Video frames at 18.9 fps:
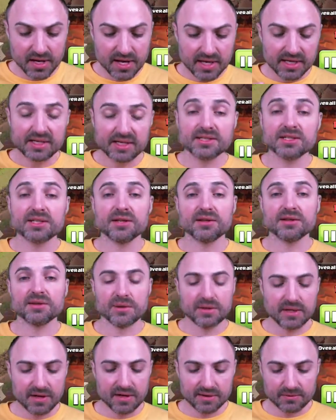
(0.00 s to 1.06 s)
he's going to throw
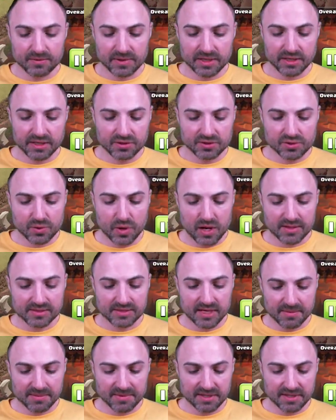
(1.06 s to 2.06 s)
down the rage on top of the